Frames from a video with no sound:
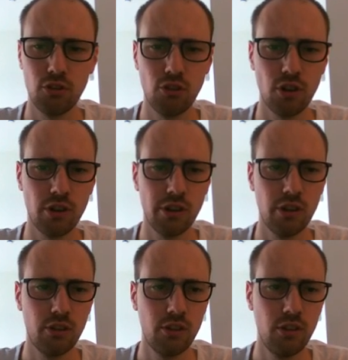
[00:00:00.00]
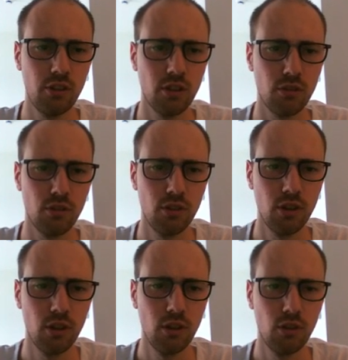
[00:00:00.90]
check, king c7,
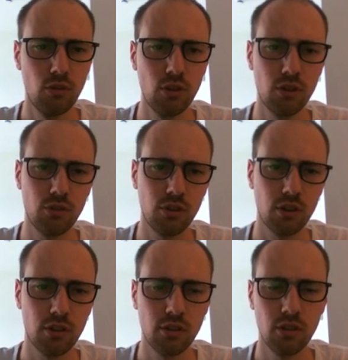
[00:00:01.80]
rook f6.